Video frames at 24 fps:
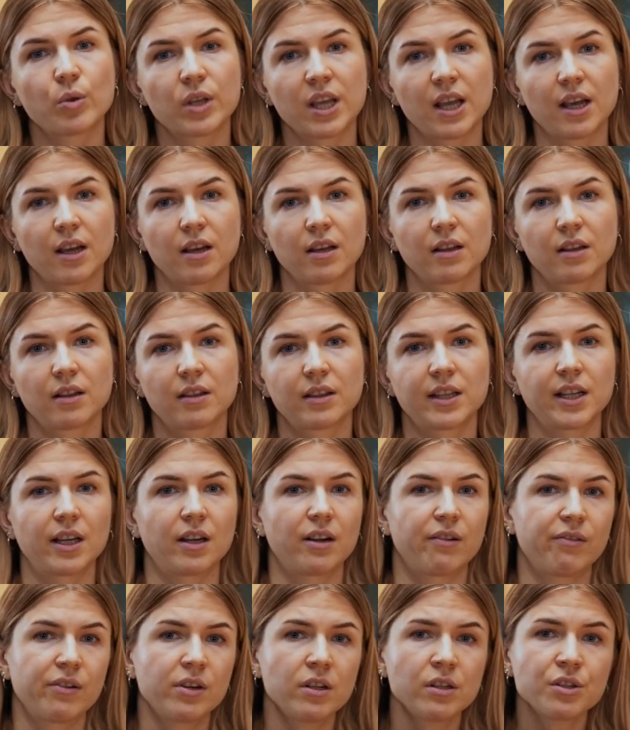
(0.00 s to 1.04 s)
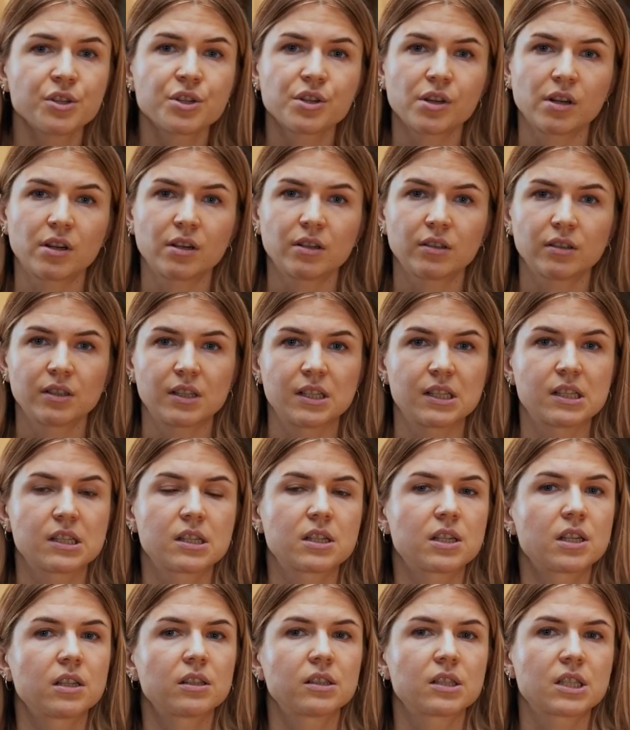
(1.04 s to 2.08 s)
yeah, the overall share is
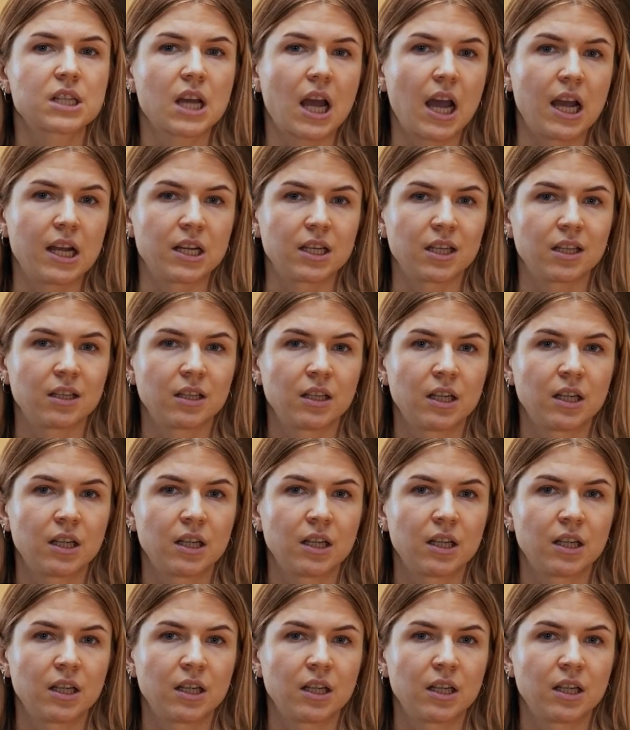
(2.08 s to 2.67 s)
still tiny,